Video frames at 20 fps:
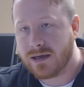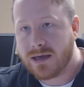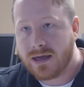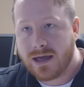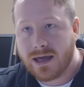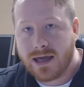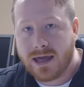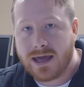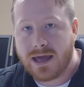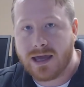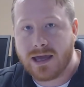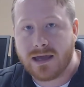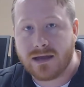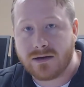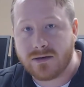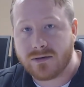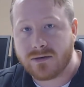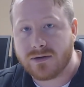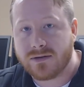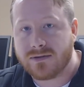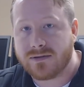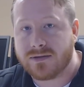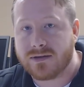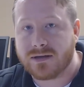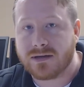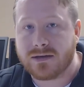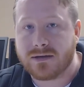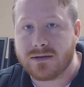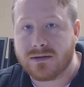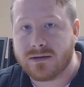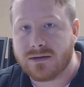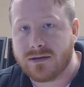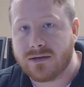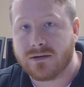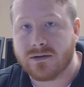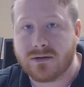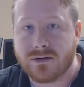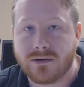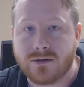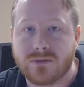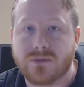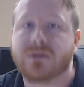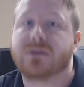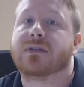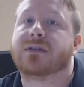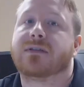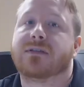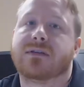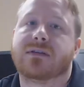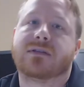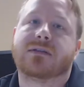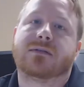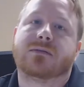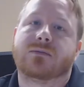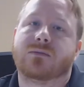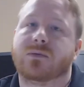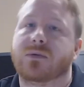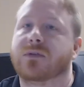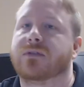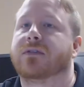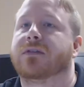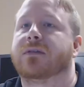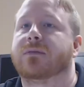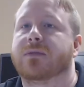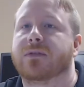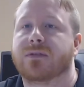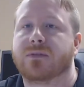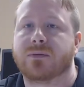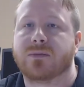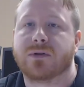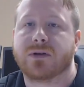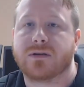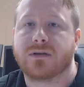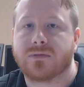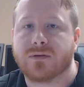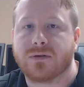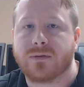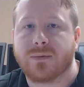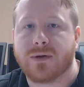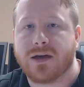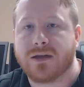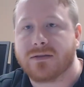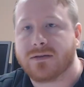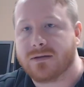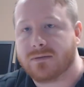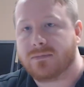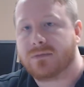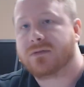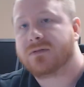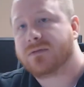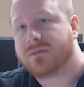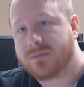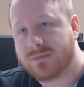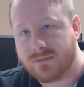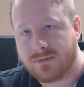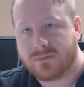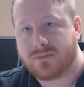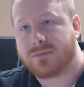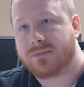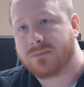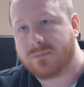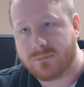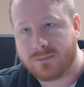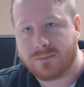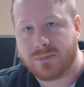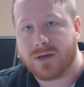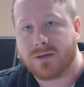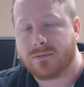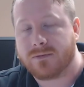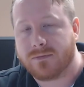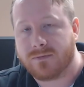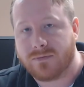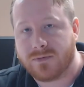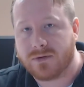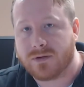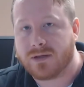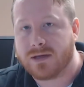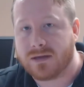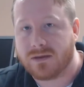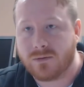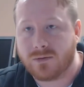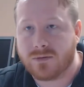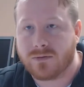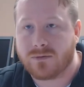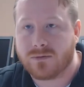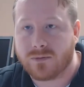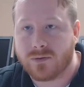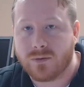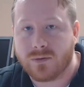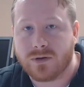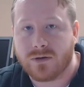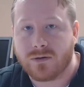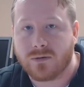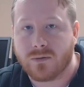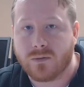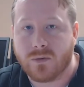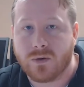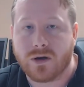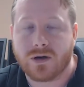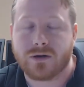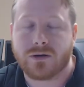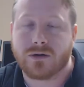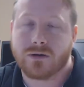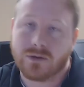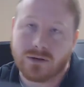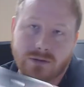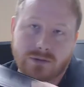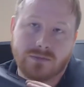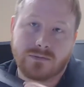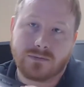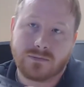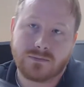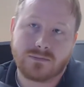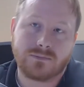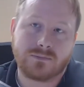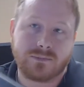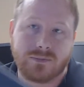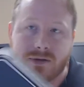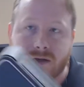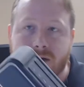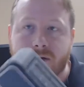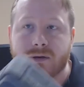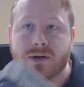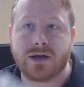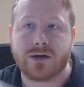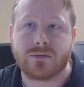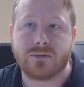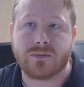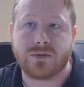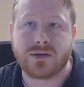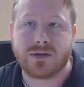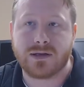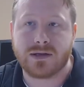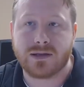and you're listening to Wheels on the Bus or whatever in the bathtub, you should be able to feel like you can throw it in the water or play around with it,